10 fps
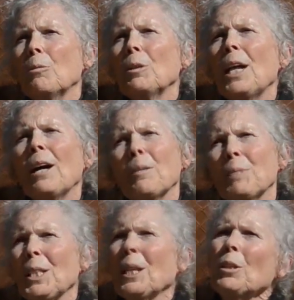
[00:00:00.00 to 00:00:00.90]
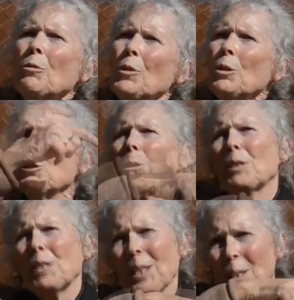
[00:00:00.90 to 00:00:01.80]
Well, now I'm saying the future
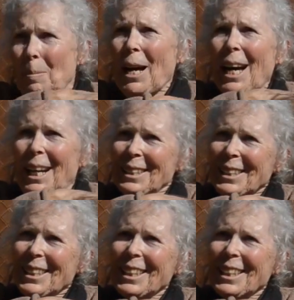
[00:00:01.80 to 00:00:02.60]
is in the past.